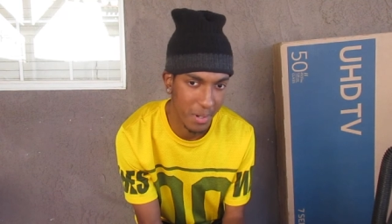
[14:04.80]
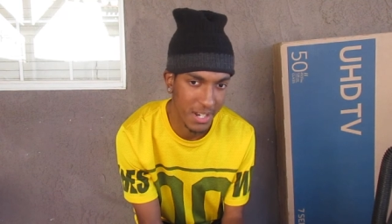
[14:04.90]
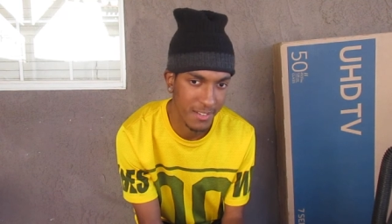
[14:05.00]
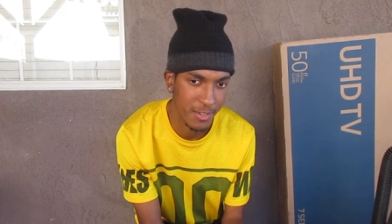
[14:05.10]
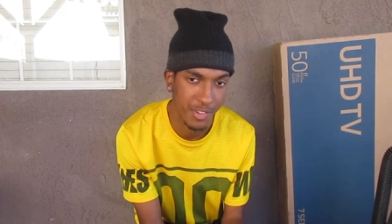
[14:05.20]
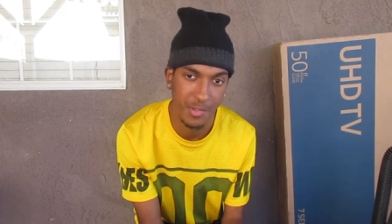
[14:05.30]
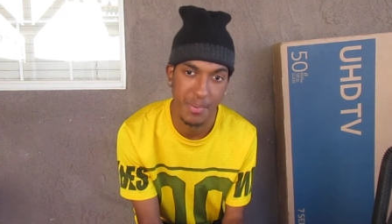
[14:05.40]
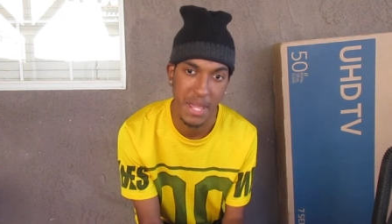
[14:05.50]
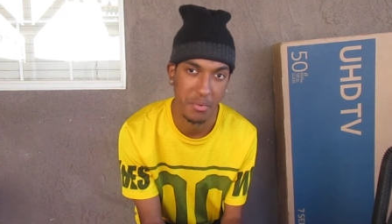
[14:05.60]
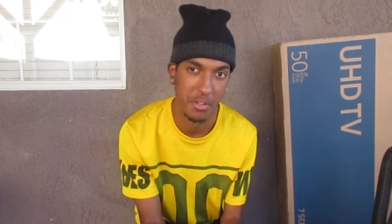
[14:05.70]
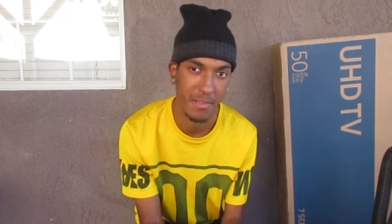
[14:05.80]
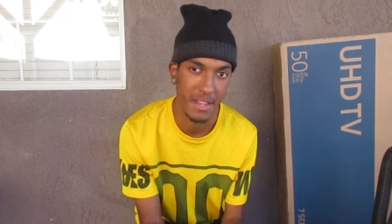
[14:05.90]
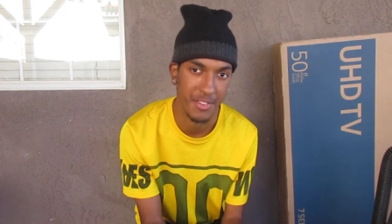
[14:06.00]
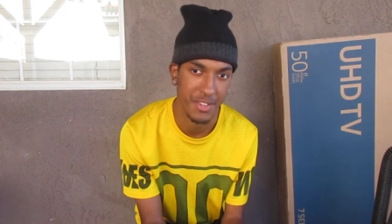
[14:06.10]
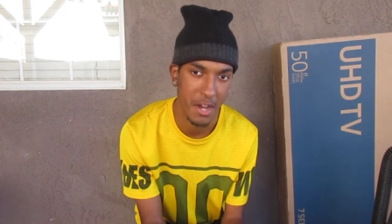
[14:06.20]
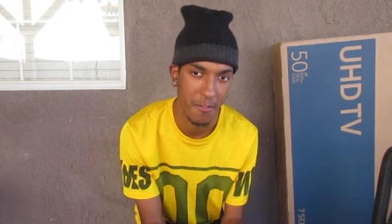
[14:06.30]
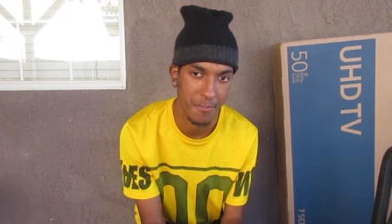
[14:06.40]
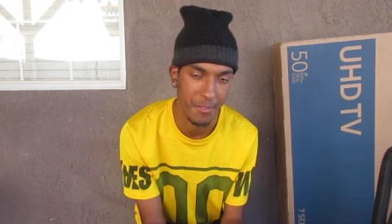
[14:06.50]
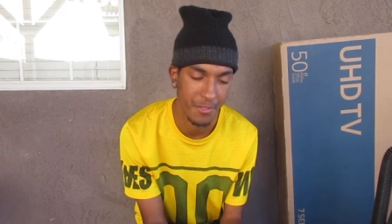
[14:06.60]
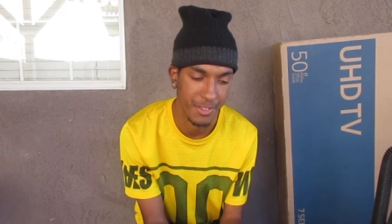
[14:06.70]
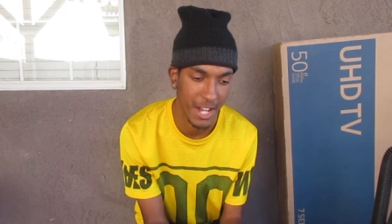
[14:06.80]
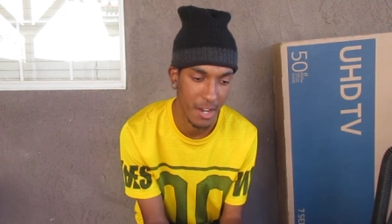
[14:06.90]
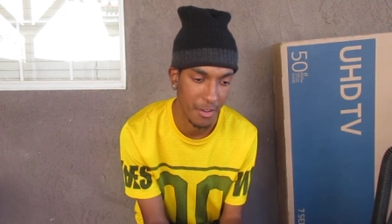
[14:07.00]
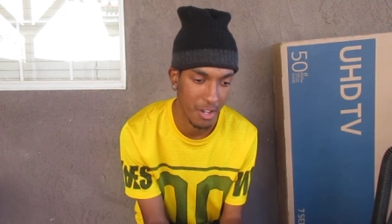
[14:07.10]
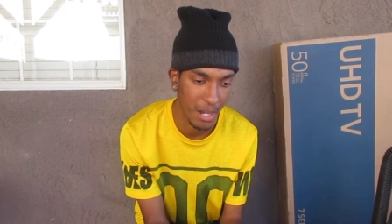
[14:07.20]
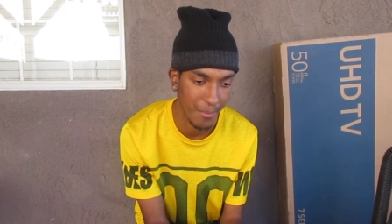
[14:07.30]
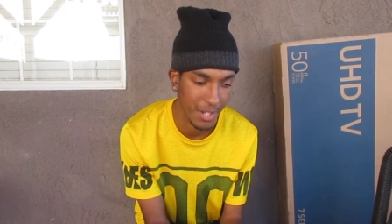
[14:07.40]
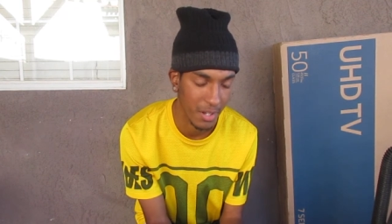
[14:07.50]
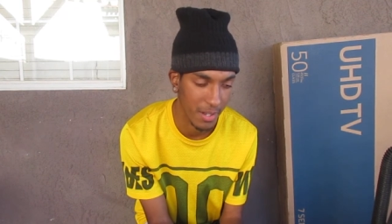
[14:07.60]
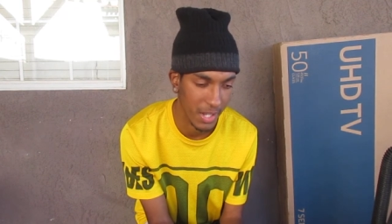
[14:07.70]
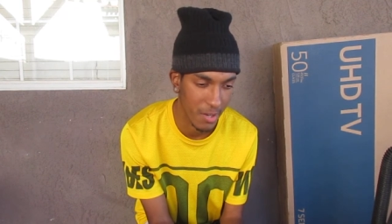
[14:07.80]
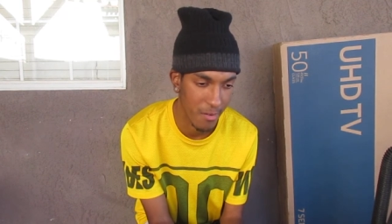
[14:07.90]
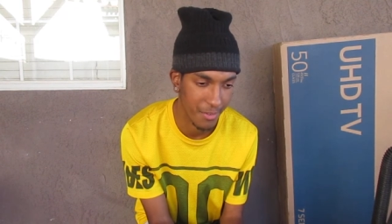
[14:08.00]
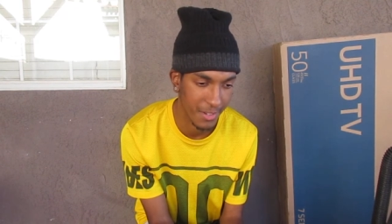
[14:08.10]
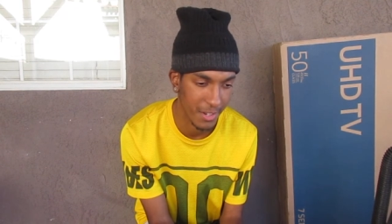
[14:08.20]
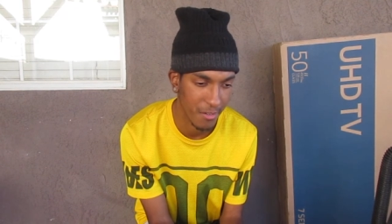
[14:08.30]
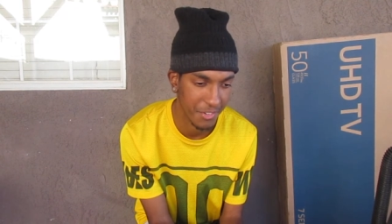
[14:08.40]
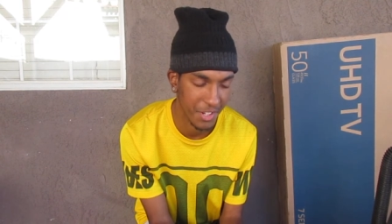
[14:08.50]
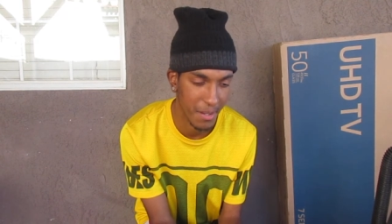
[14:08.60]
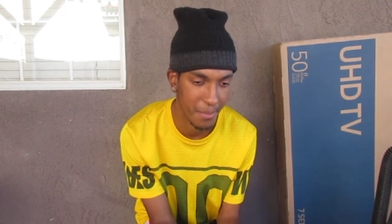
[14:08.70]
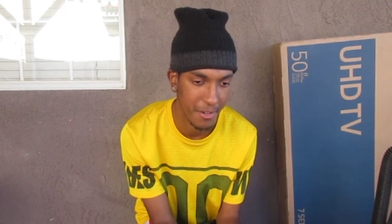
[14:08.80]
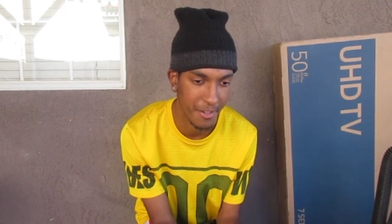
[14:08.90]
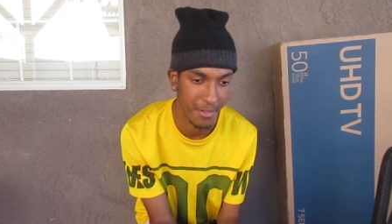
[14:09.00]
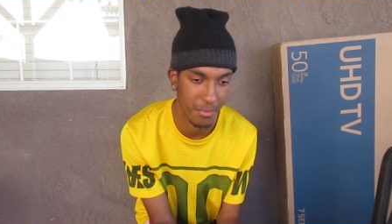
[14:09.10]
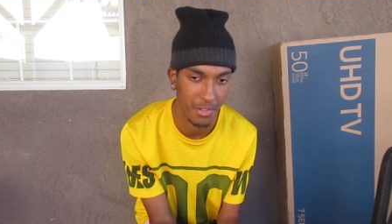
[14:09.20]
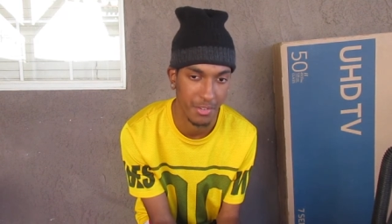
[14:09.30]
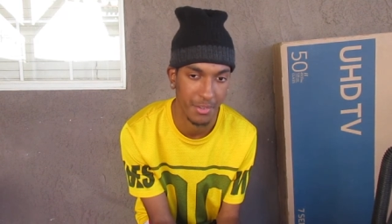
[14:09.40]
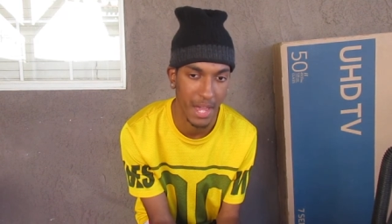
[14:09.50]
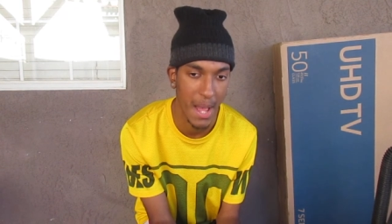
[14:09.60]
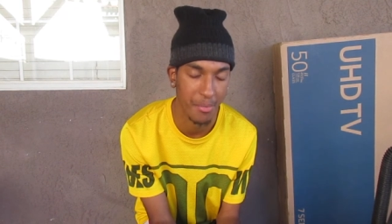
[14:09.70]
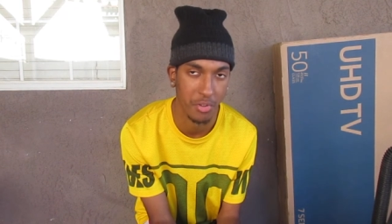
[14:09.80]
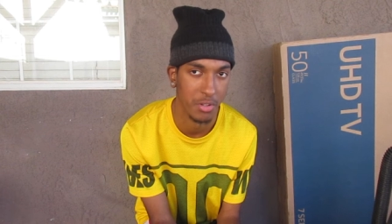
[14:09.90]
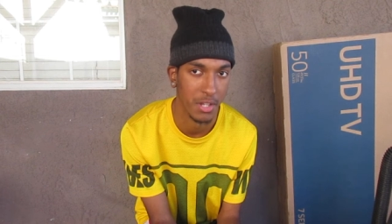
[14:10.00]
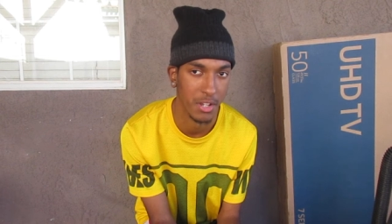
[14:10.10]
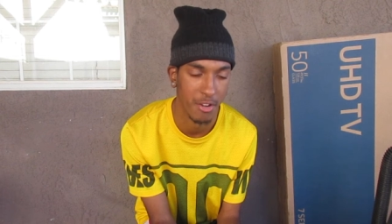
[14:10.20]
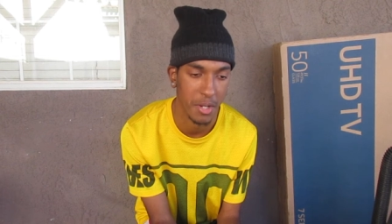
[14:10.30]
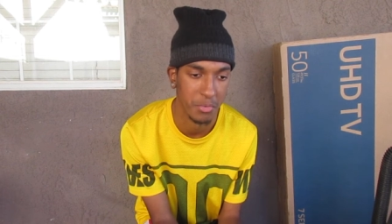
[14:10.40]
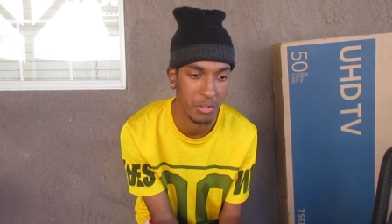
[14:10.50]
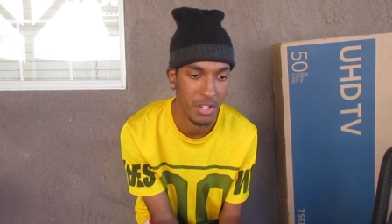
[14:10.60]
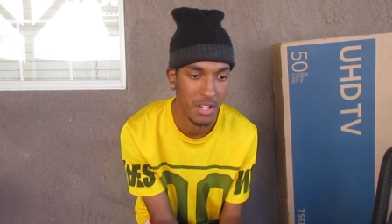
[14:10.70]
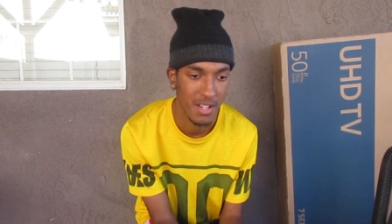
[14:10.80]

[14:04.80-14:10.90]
Brady to just be able to lead us down, down um, in over an overtime period was absolutely incredible.